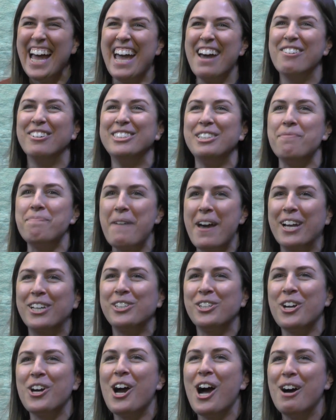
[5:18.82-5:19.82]
It was a
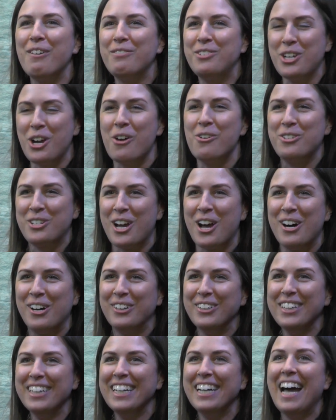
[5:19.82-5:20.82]
picture of
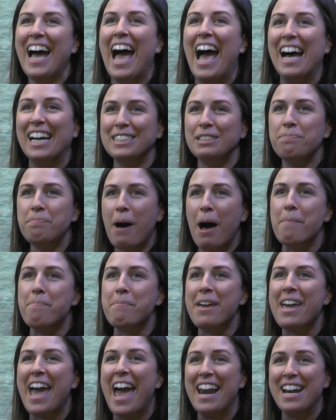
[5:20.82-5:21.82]
JoJo as a
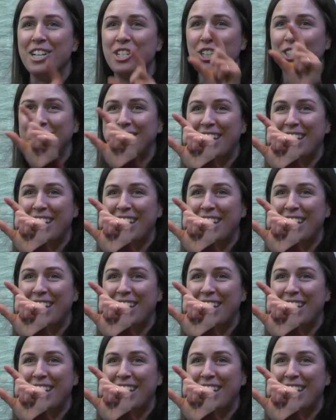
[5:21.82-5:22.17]
puppy, and it just